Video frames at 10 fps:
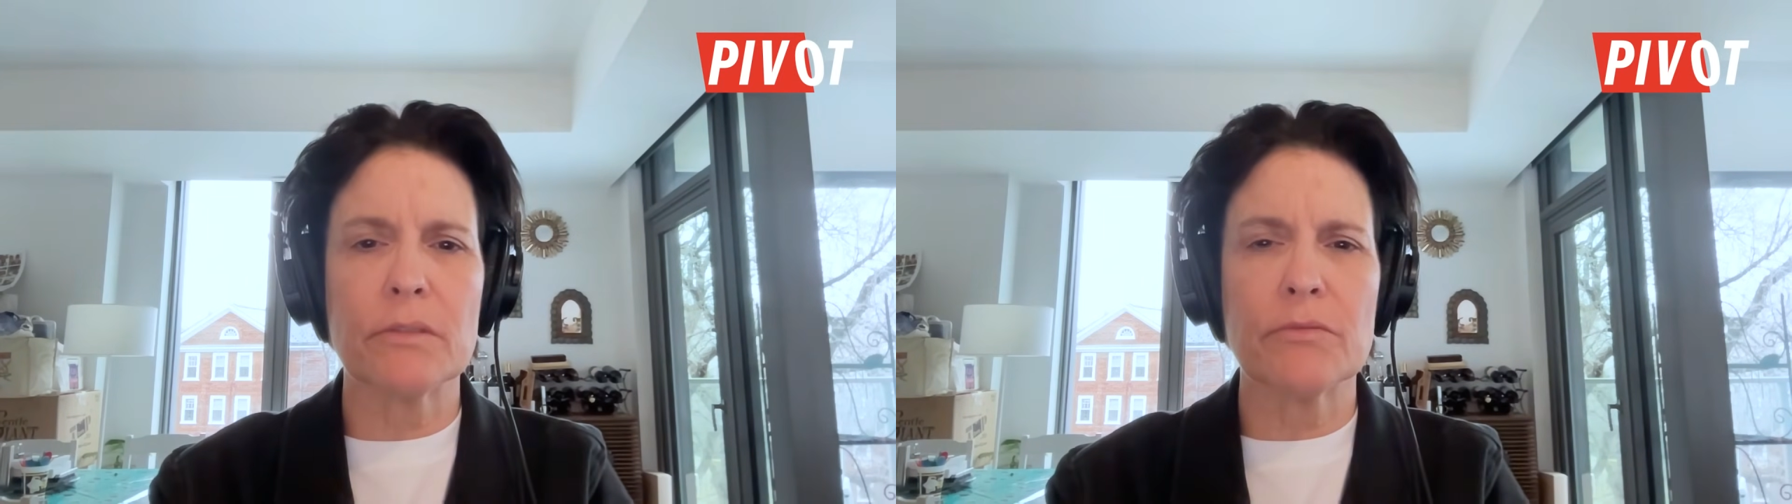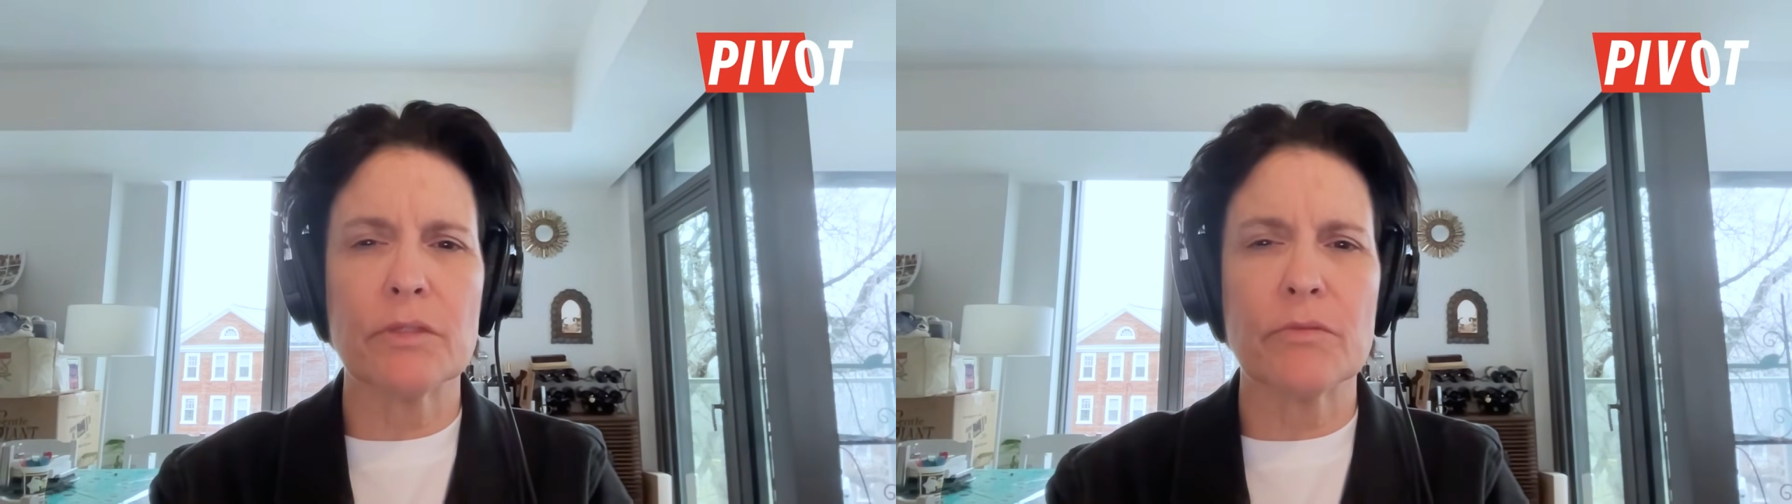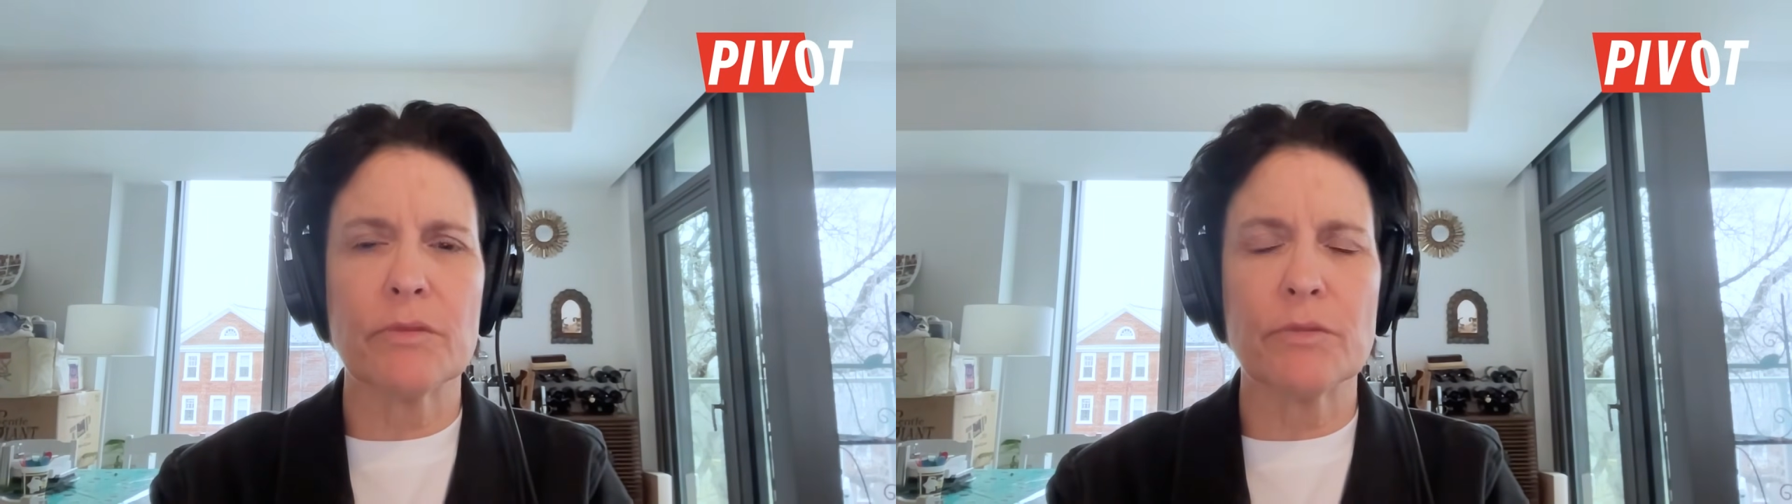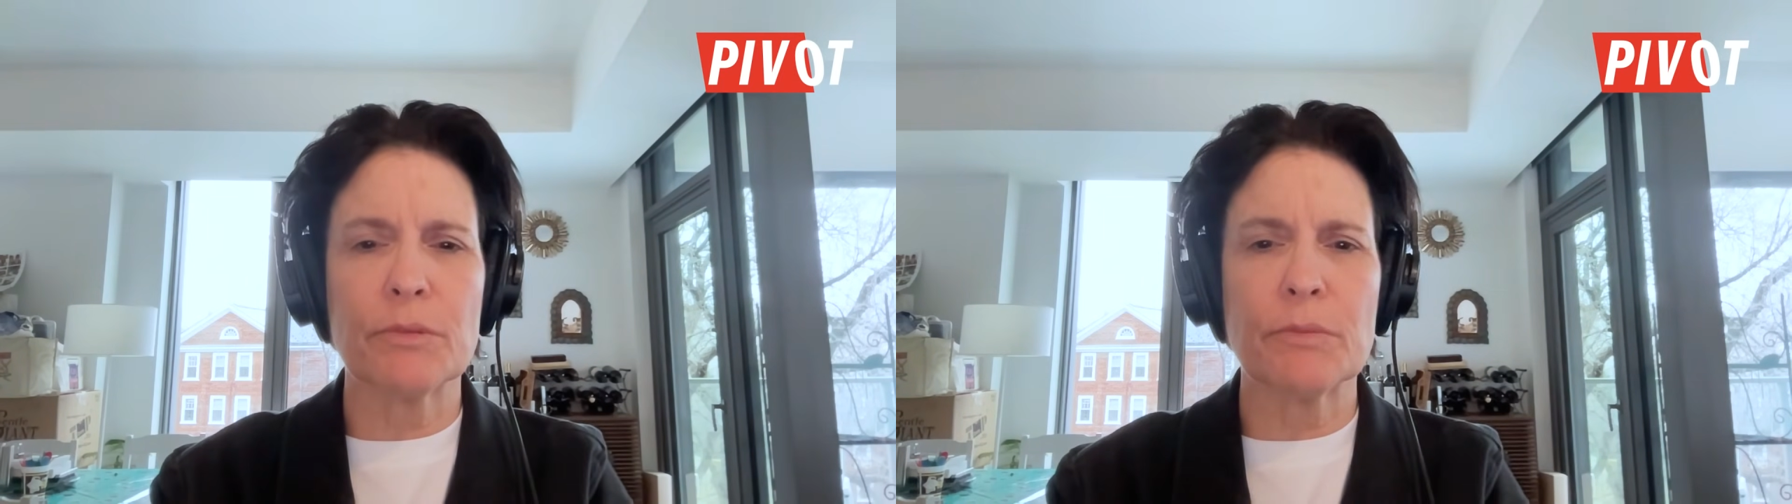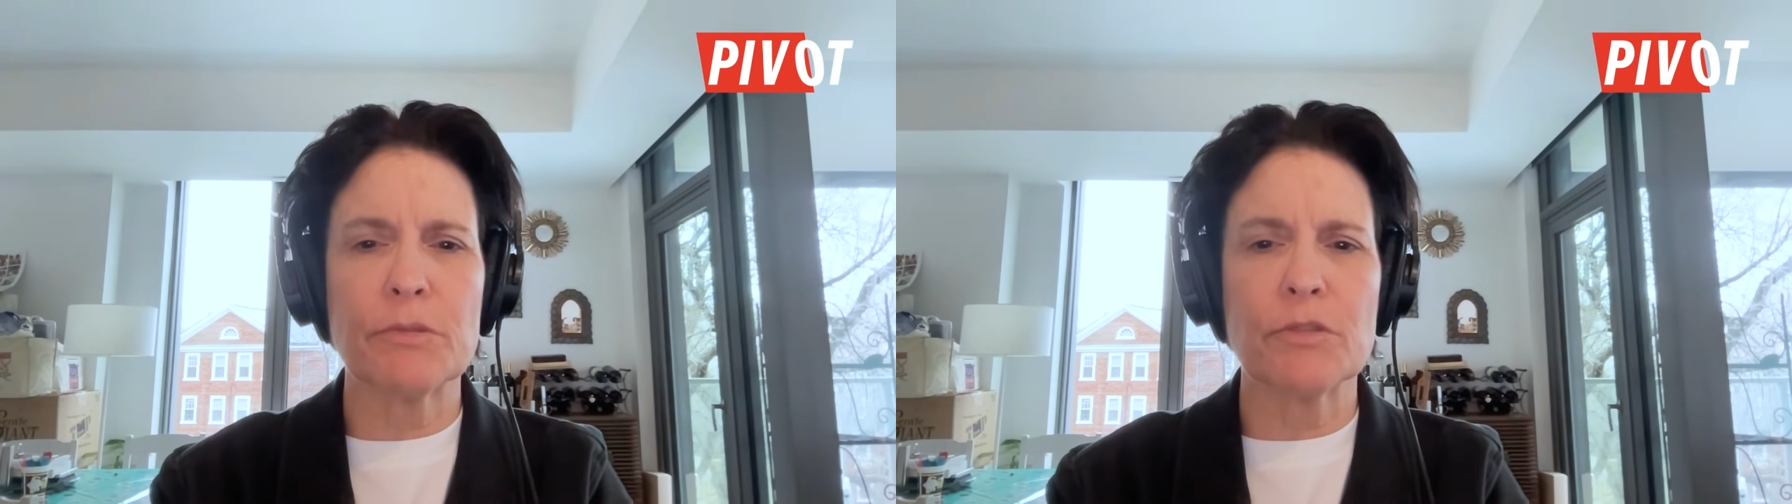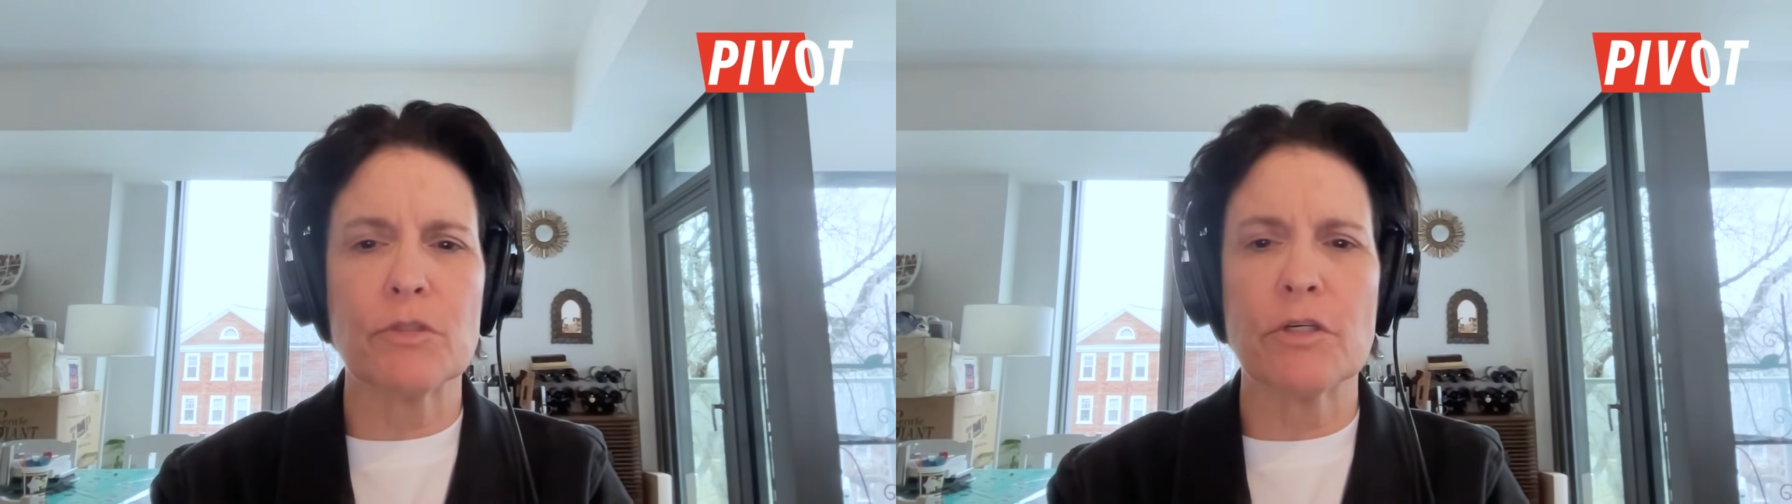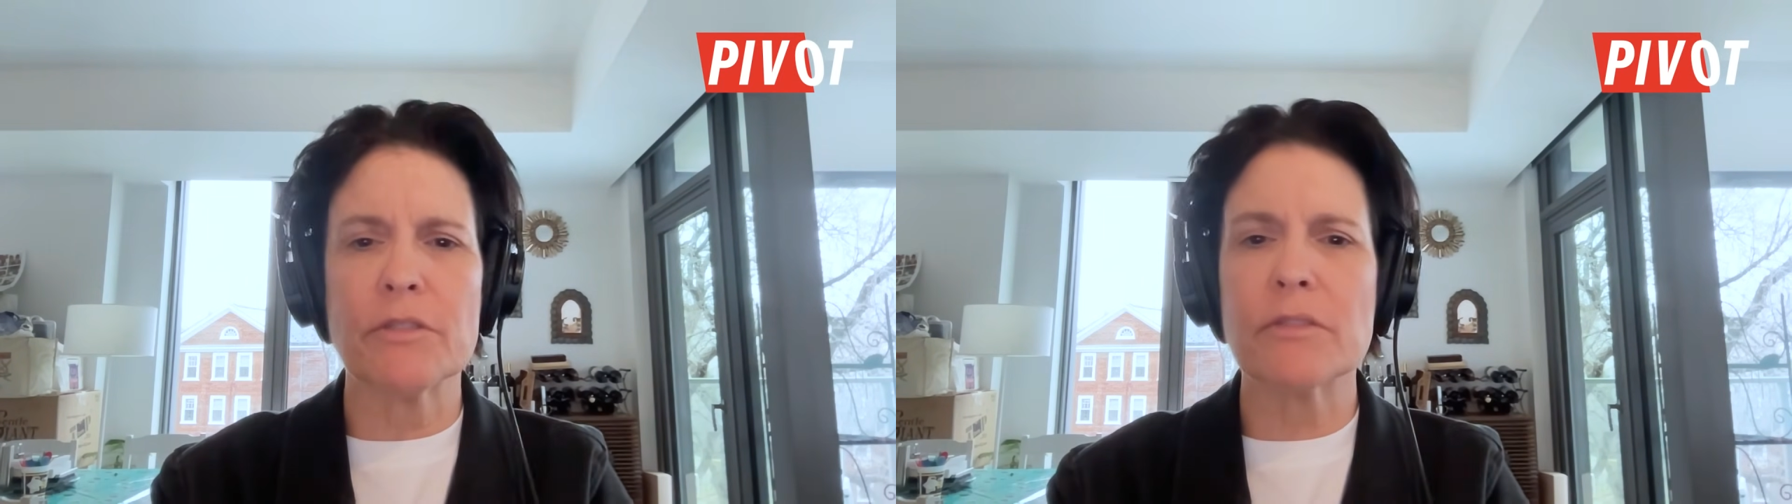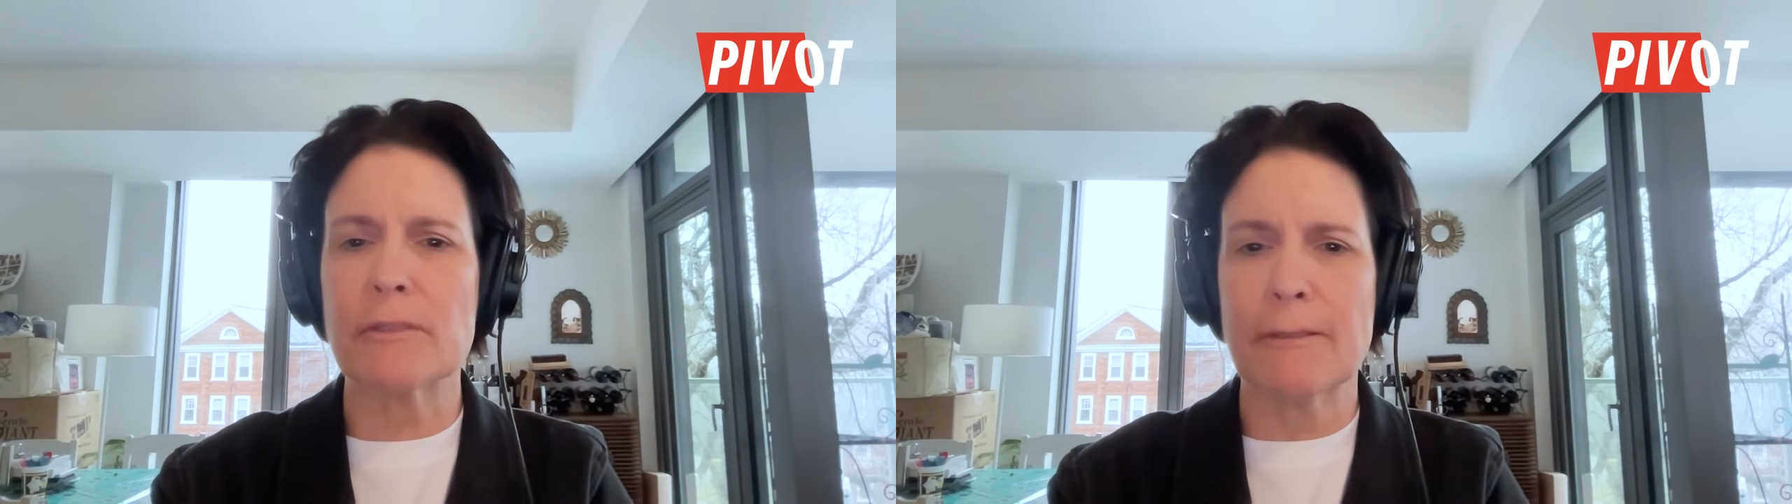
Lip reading: living off other people's costs.